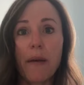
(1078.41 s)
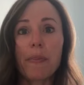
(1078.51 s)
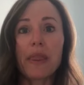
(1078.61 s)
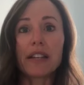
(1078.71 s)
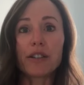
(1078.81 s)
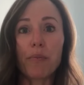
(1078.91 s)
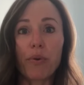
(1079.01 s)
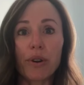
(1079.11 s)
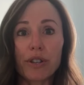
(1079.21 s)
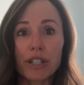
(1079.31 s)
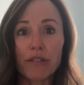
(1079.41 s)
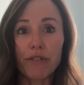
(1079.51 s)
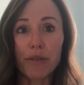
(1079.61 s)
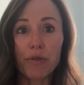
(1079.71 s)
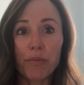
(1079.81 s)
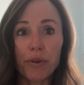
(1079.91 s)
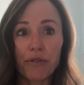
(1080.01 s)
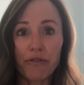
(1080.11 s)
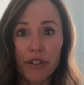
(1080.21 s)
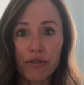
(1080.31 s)
They support the cerebral
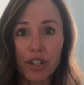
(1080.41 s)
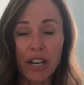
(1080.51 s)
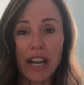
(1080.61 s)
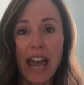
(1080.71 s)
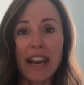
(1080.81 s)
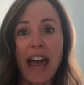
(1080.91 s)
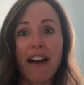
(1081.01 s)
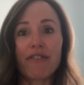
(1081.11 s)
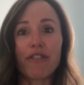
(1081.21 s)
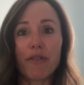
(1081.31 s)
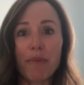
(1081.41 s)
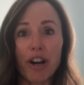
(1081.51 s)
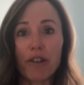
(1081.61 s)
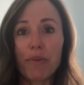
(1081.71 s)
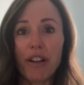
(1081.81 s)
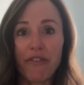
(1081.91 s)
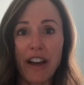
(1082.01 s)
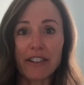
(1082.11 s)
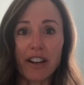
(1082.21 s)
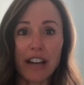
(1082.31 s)
perfusion and have a remarkable
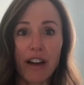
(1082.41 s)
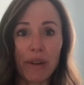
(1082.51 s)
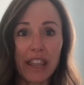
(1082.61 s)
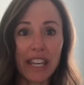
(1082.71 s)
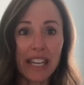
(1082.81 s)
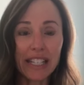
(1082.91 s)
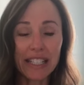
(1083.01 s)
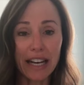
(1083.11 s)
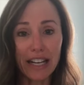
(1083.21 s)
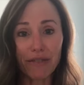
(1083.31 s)
effect on how we think, study,